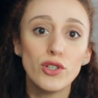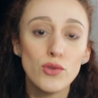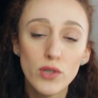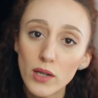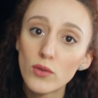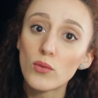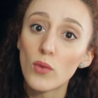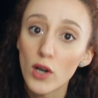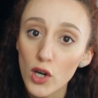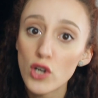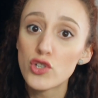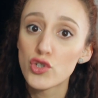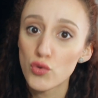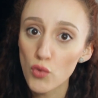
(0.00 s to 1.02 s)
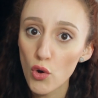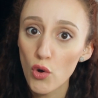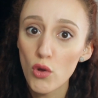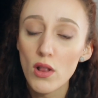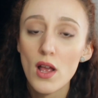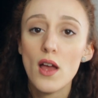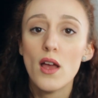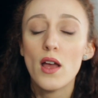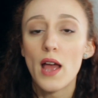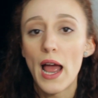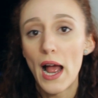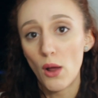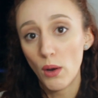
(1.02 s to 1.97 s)
You can control
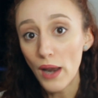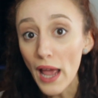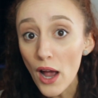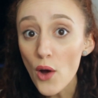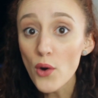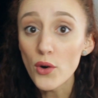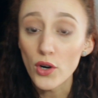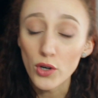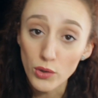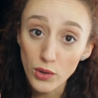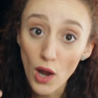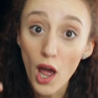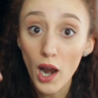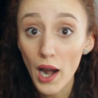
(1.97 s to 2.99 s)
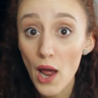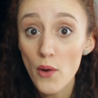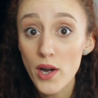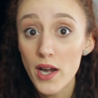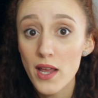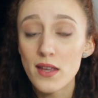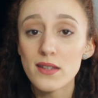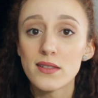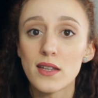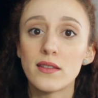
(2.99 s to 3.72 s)
how loud or not loud it is,